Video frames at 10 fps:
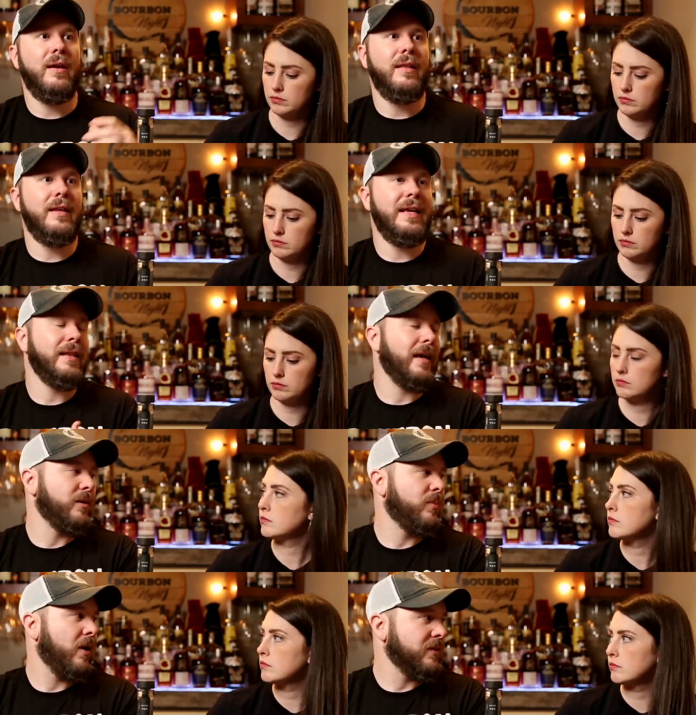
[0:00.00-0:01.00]
Speaker 1: and then he led
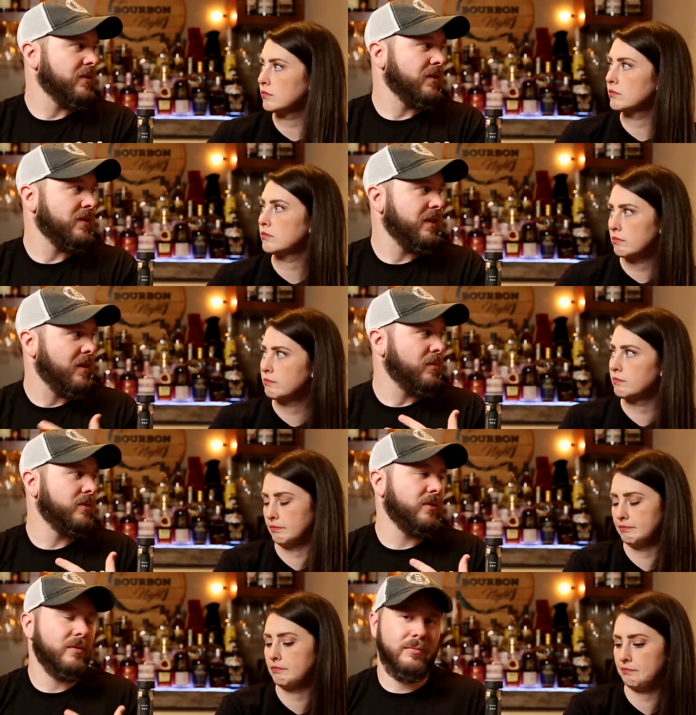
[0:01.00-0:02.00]
the process. He
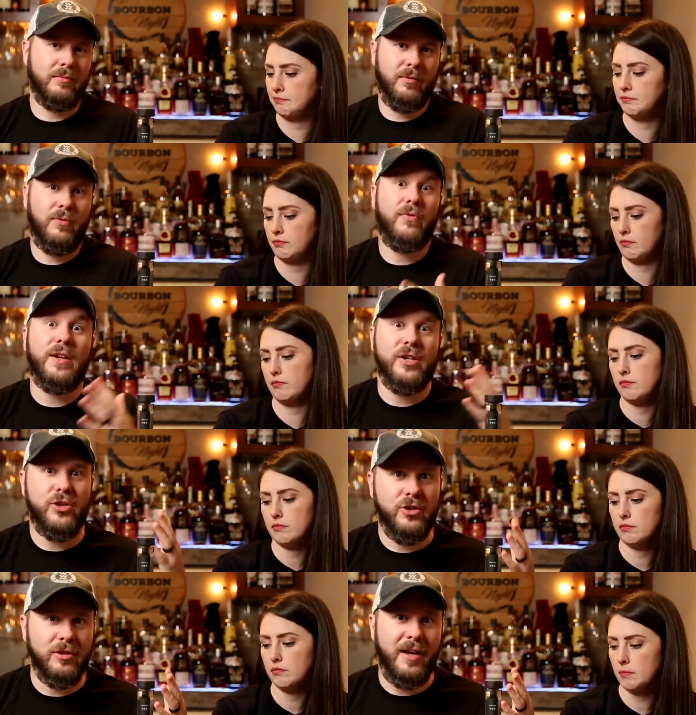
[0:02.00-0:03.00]
helps. Mm -hmm
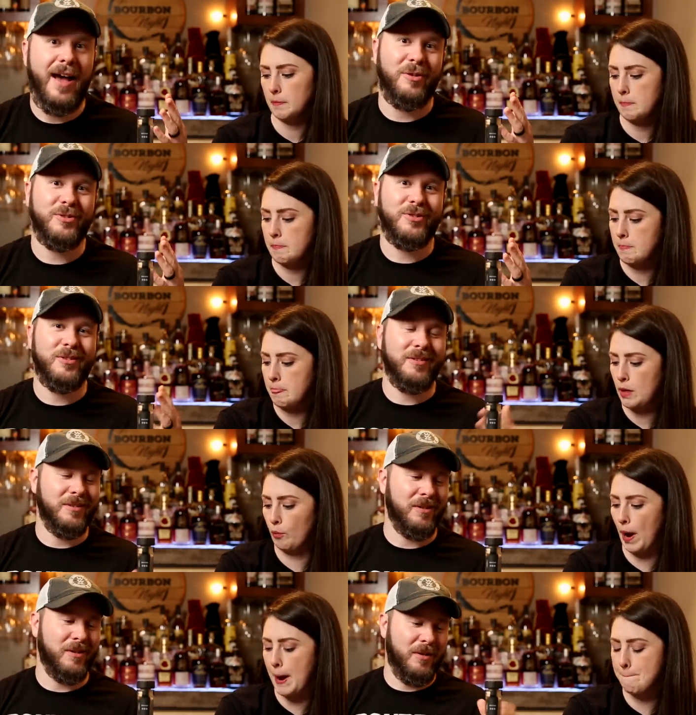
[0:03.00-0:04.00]
finish the house.
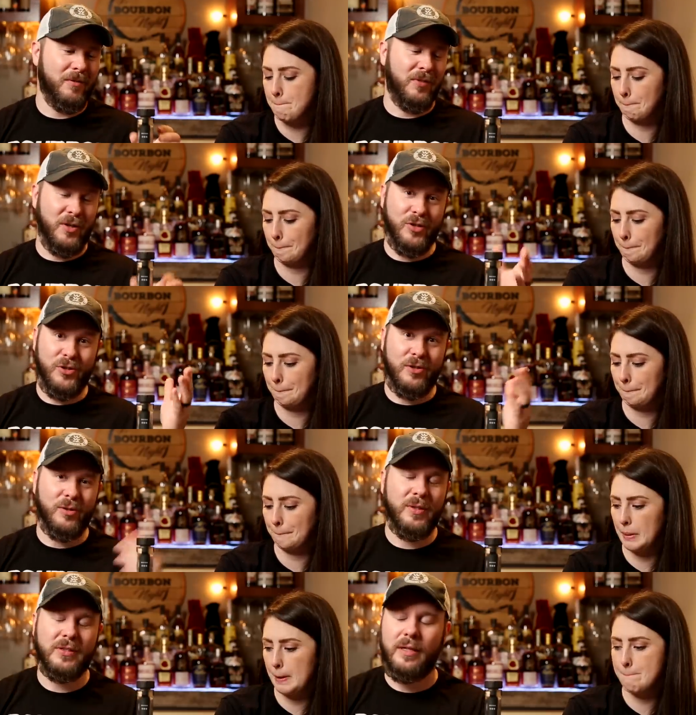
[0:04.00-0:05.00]
Right. Finish
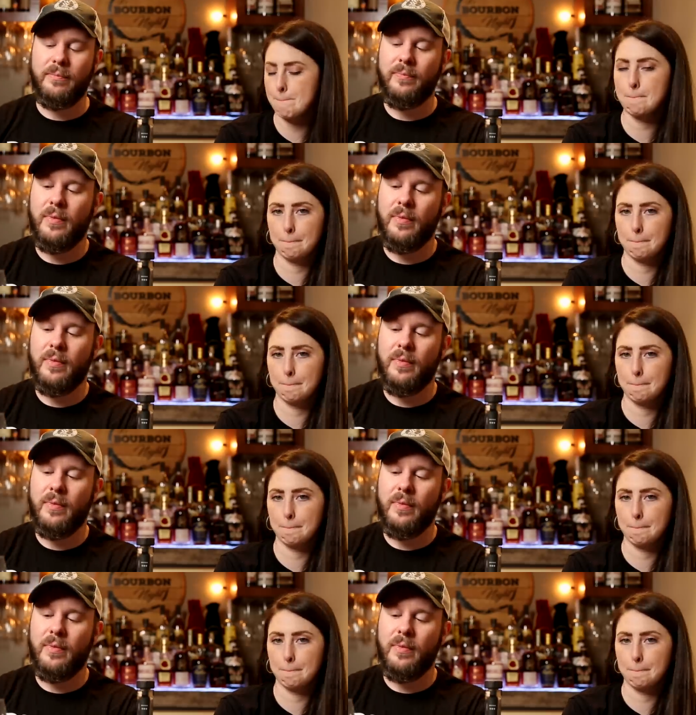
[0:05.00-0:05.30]
the whiskey.